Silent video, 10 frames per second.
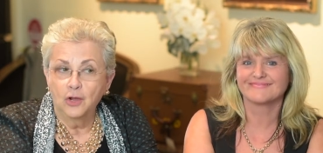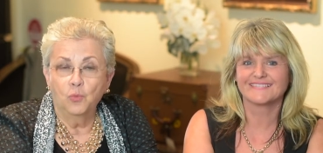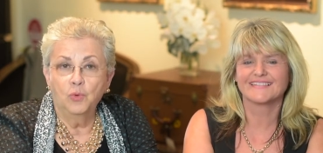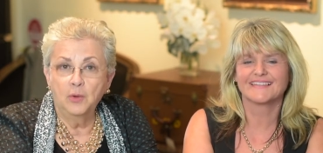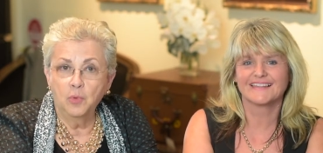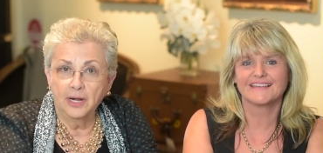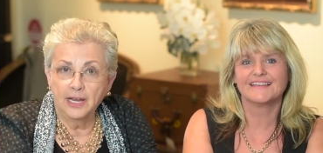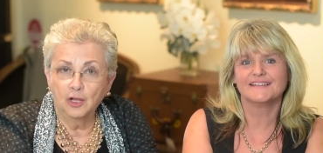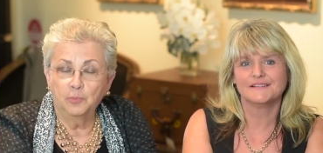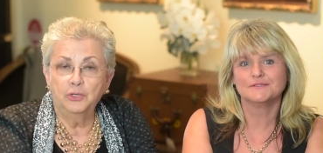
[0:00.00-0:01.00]
Speaker 1: We want to
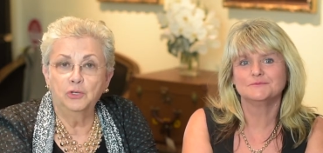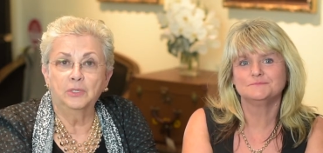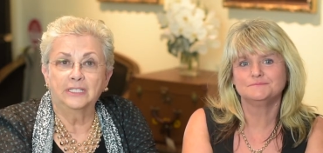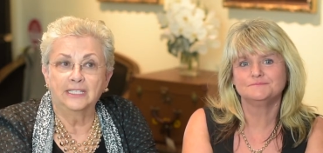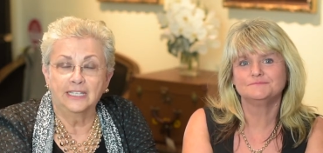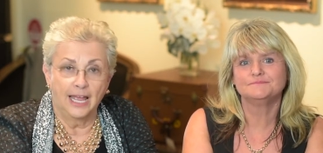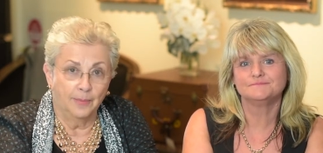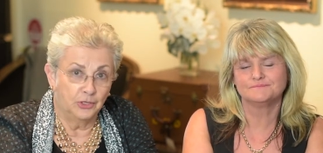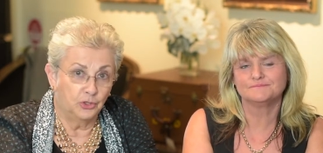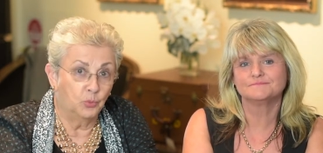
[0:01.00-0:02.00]
help you
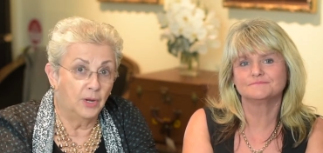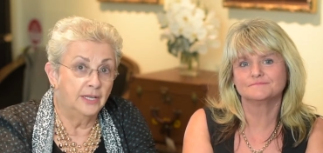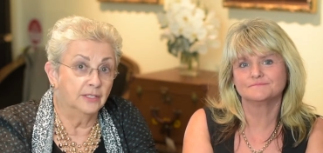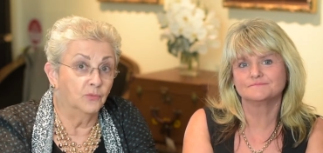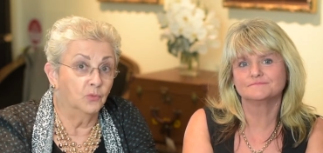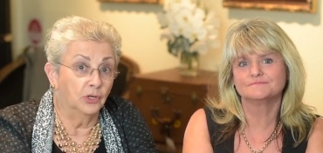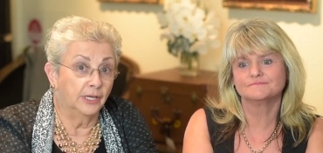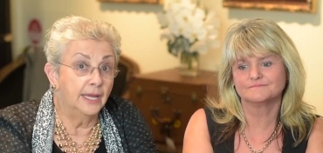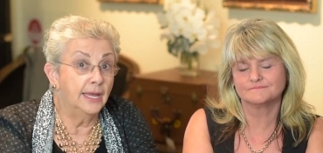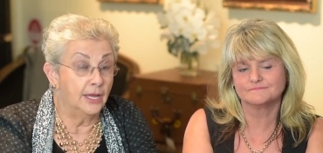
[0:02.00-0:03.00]
establish ways of
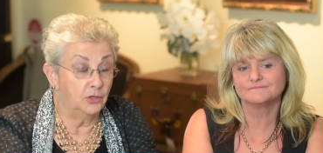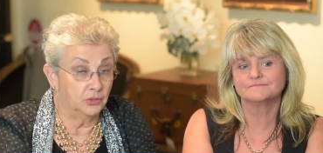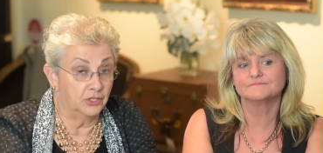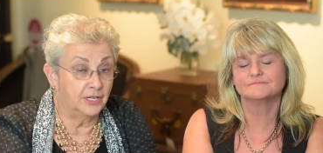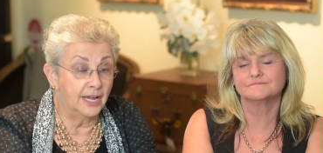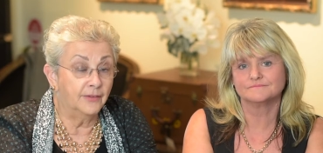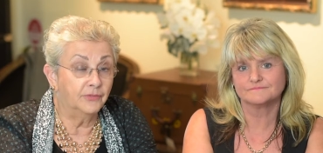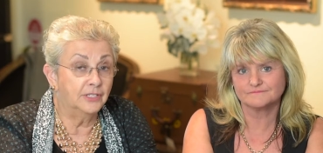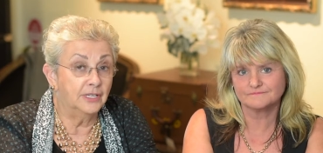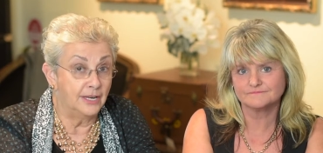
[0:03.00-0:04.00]
working and your staff
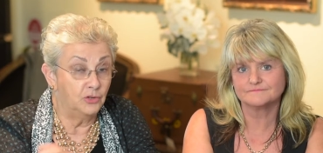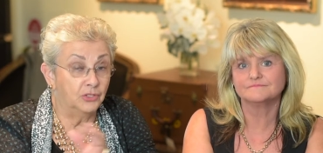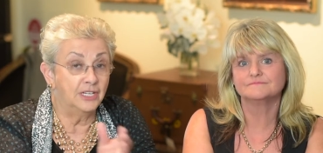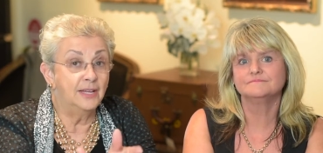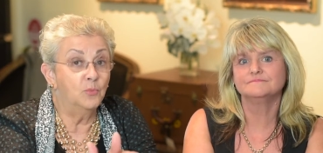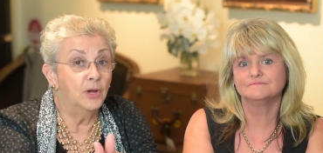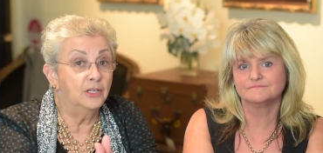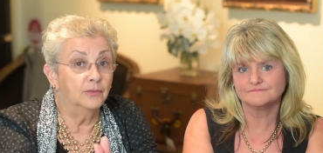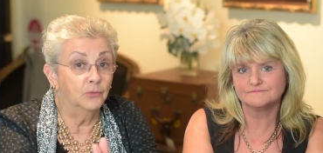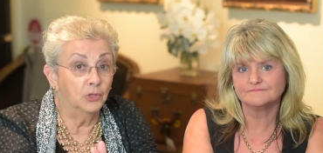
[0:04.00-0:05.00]
and your team
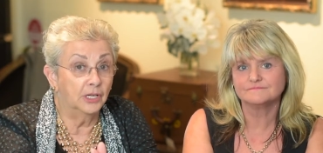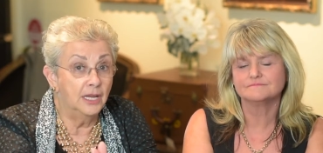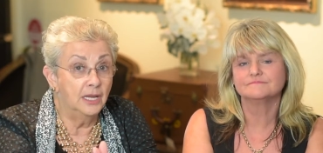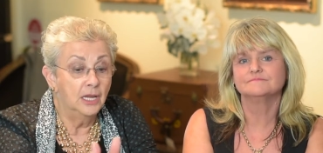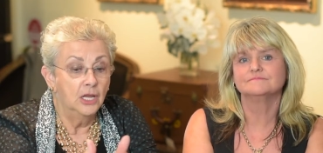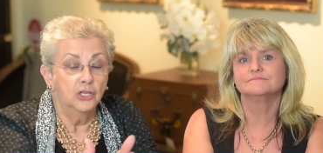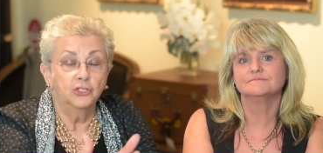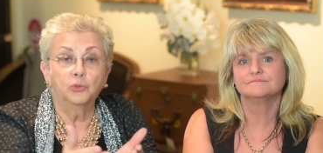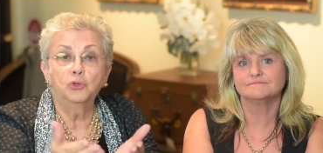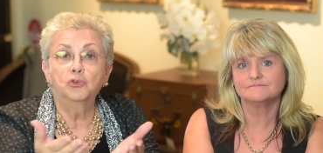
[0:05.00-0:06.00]
ways of working
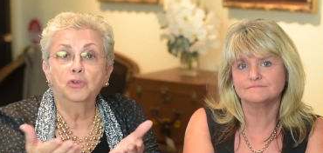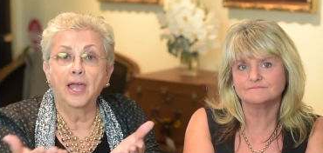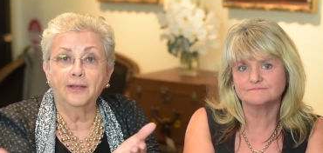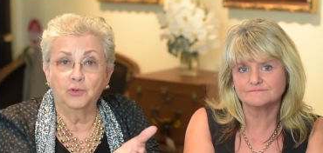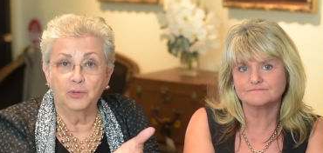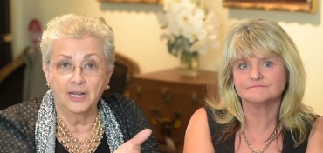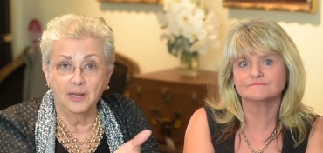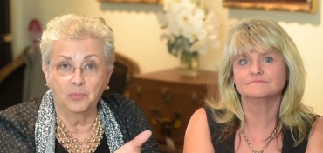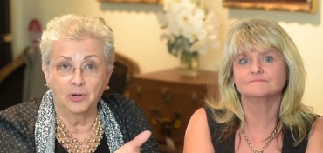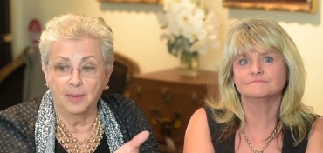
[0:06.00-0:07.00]
so you're not
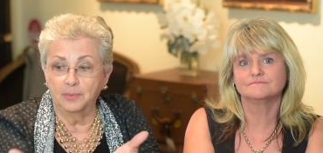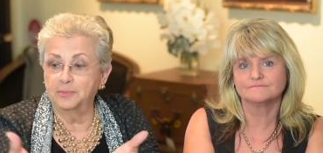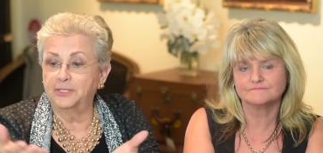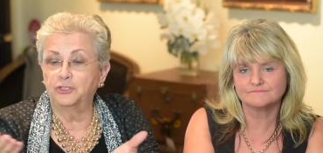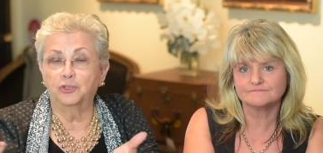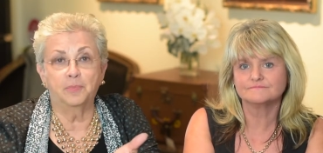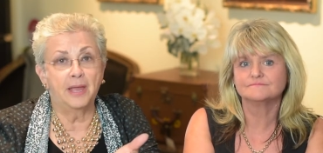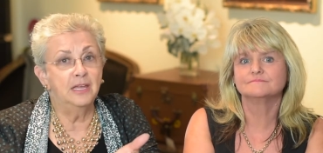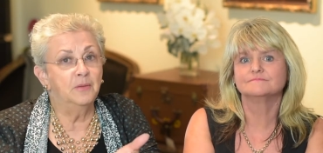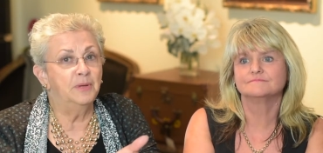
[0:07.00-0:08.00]
creating problems that you're
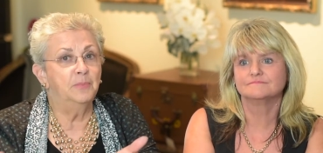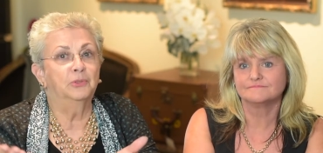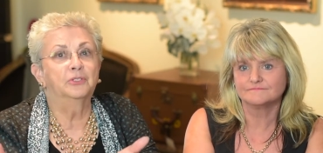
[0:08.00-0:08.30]
paying people